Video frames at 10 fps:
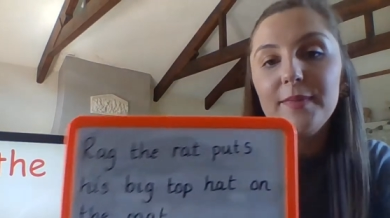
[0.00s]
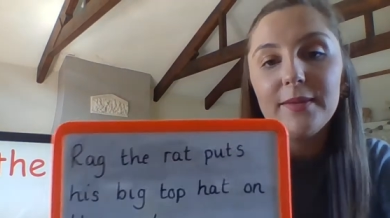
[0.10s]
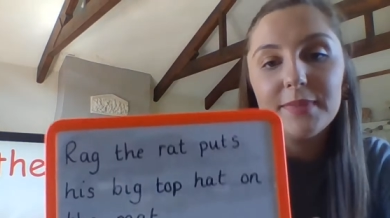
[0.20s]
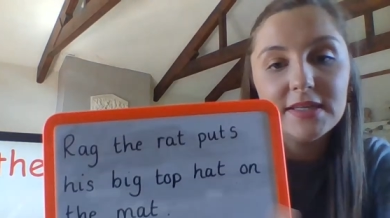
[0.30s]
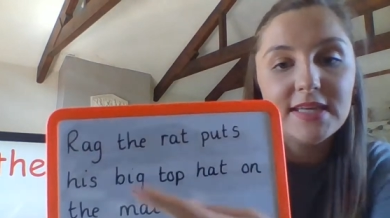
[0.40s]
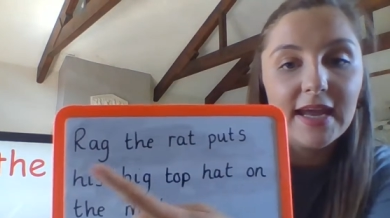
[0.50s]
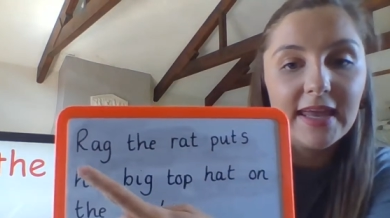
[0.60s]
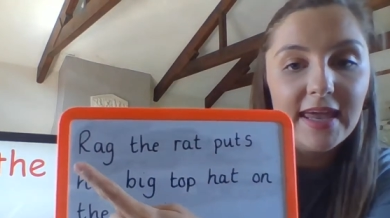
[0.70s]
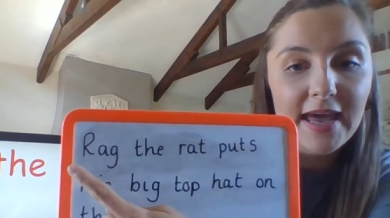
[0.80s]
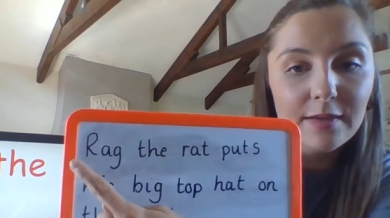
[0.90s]
remembered a
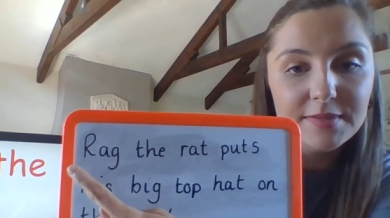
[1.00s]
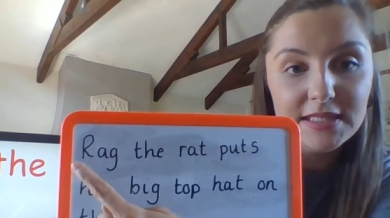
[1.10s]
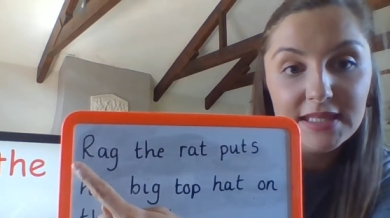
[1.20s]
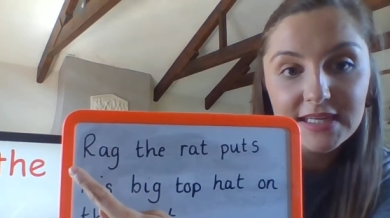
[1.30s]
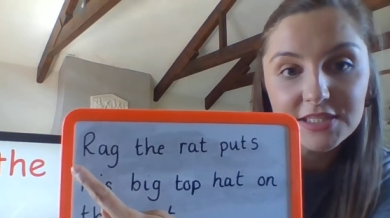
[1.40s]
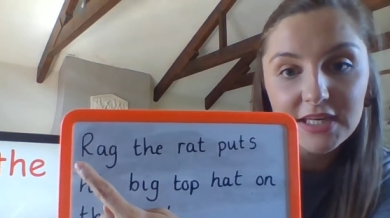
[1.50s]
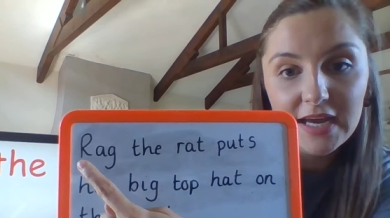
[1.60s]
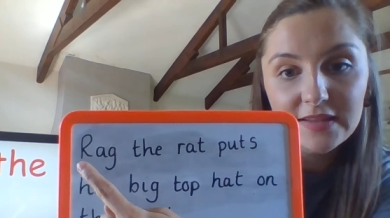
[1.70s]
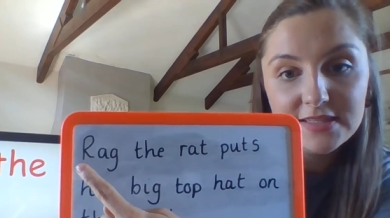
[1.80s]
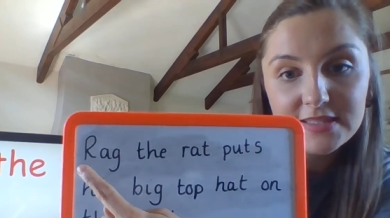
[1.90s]
capital letter
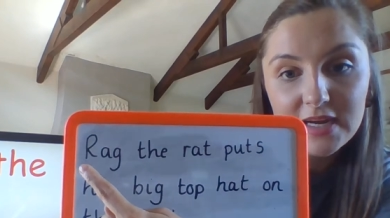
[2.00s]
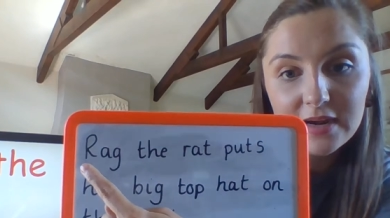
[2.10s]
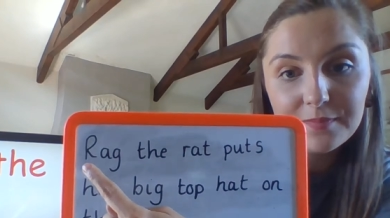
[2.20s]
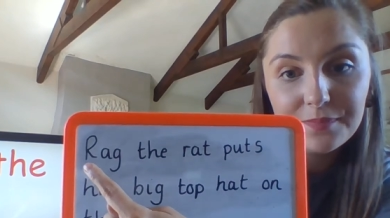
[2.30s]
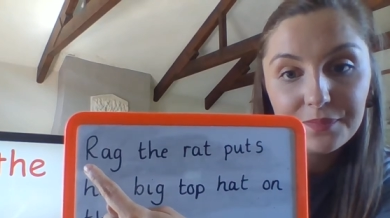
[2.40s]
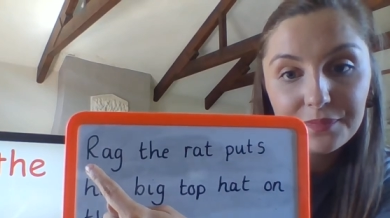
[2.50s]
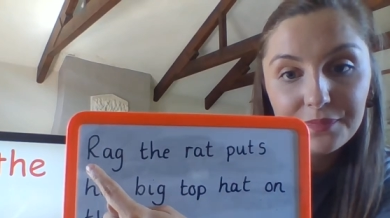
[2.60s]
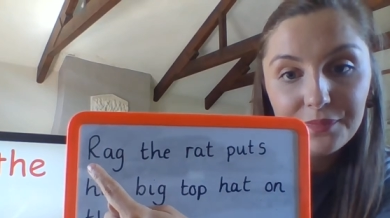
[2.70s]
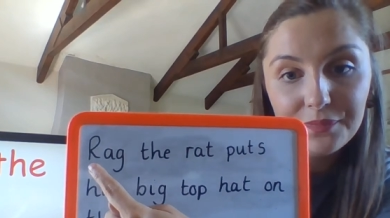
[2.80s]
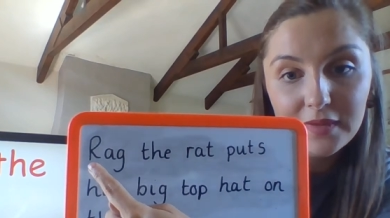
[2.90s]
at the start?
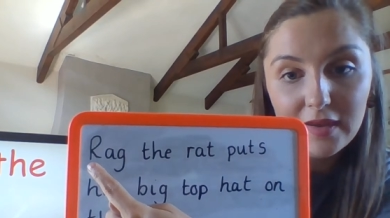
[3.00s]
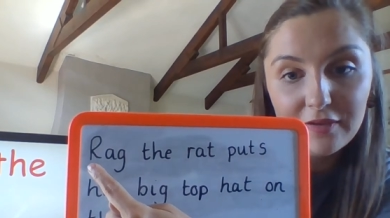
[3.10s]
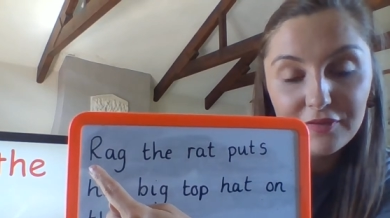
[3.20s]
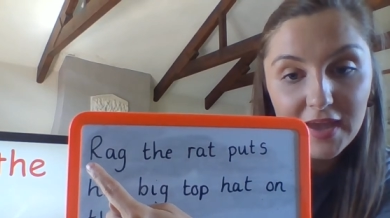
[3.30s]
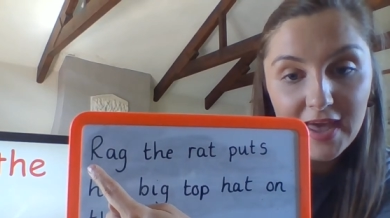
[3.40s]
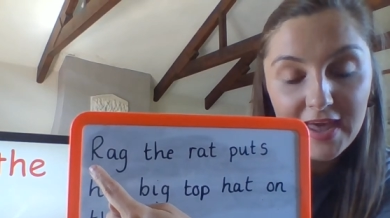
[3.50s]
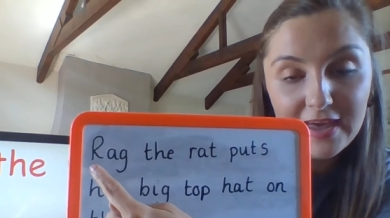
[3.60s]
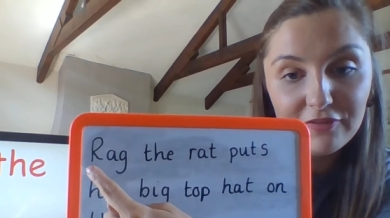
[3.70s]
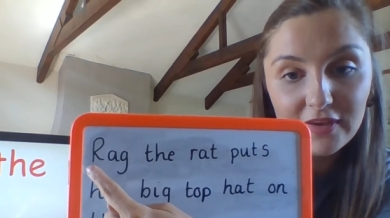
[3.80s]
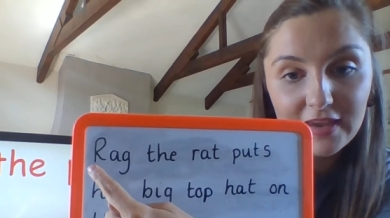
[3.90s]
If you
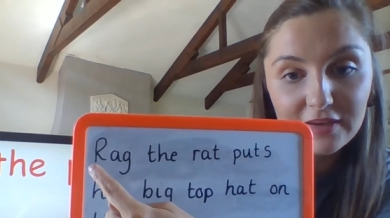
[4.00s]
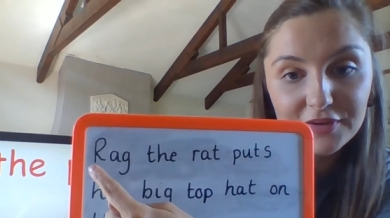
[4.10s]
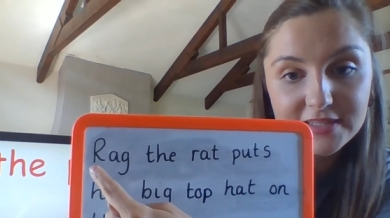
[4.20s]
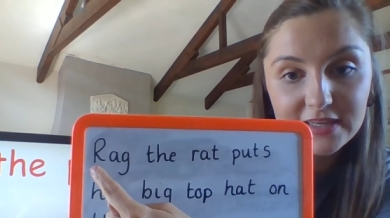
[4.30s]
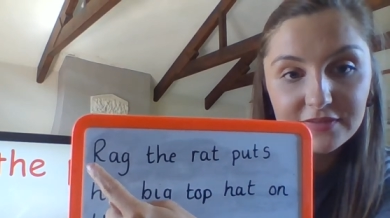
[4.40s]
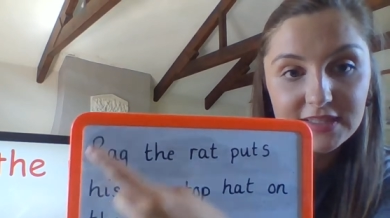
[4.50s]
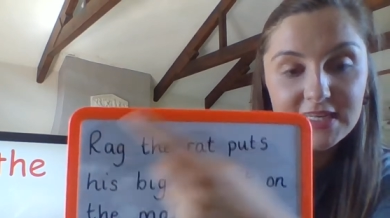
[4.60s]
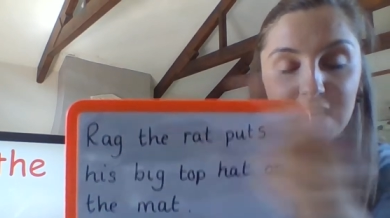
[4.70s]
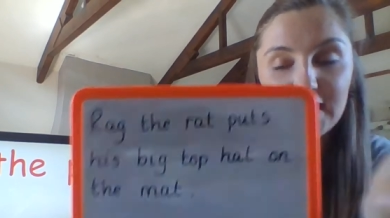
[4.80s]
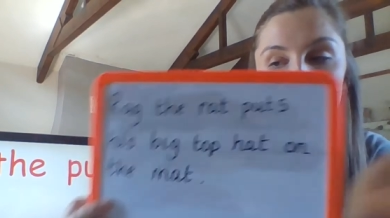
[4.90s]
have, give yourself a
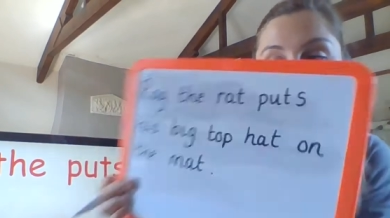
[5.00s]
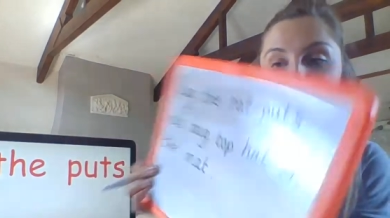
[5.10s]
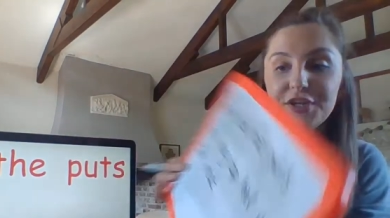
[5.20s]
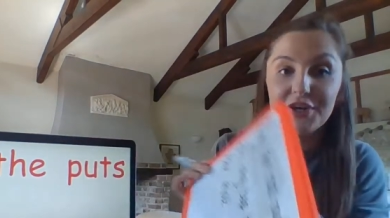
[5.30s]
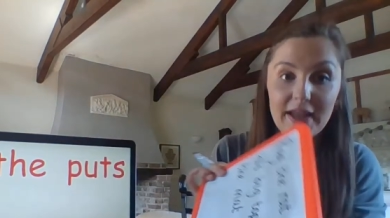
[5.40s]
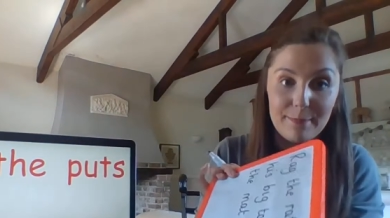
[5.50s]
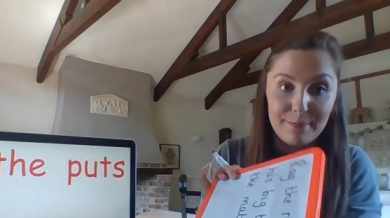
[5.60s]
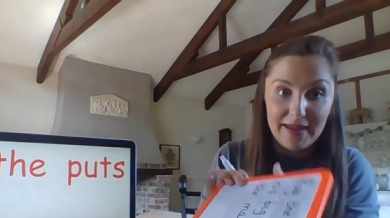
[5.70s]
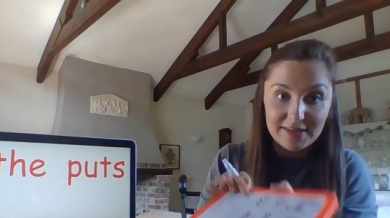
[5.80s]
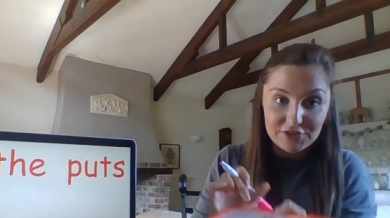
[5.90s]
tick. I'm sure you're getting
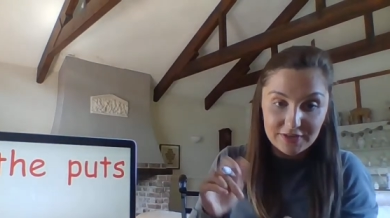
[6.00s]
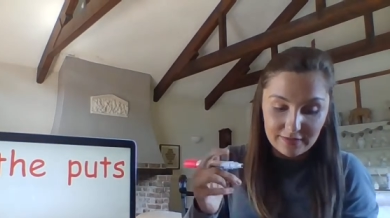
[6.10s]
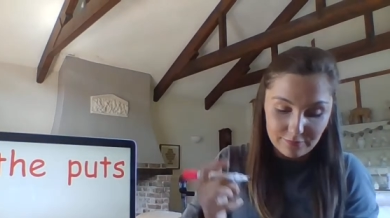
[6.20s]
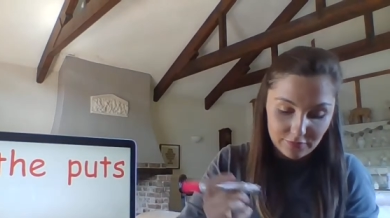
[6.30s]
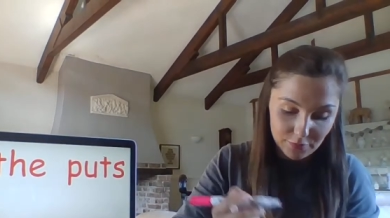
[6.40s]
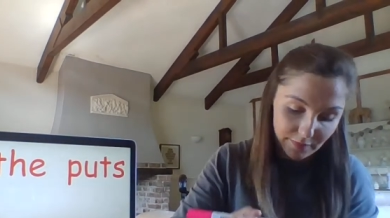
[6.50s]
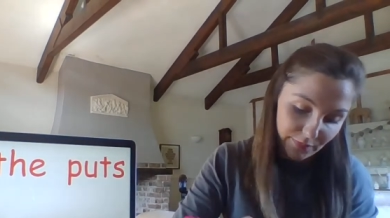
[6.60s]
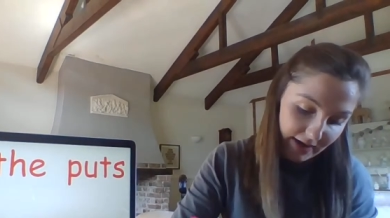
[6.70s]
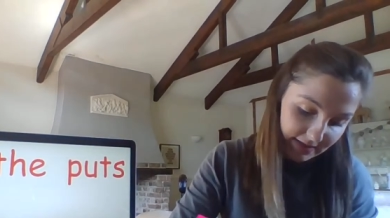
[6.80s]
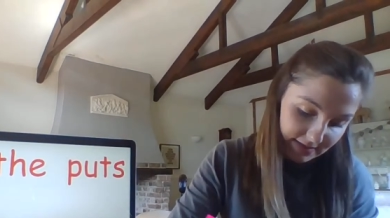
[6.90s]
better at them from all the
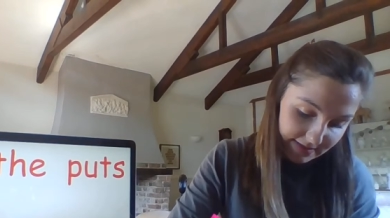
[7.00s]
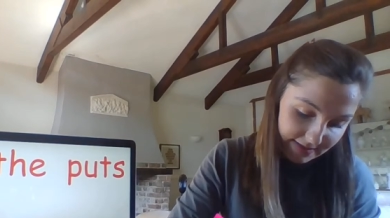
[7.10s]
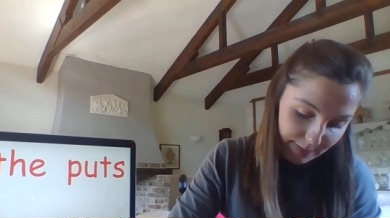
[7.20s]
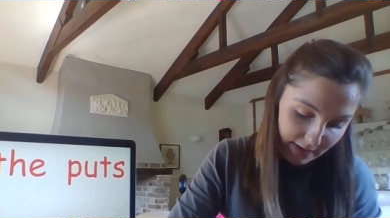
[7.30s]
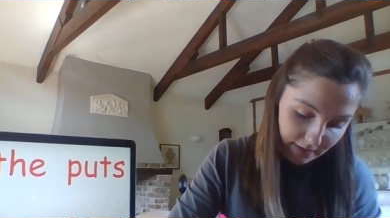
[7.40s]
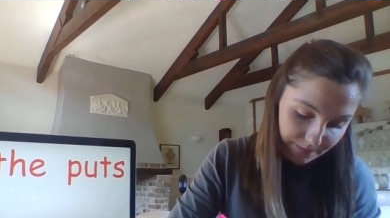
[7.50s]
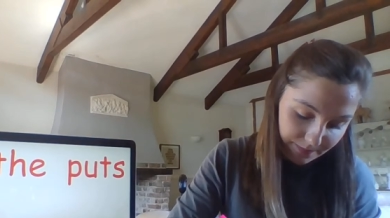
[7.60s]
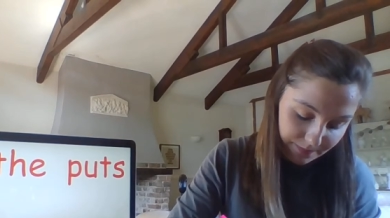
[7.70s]
practice this week.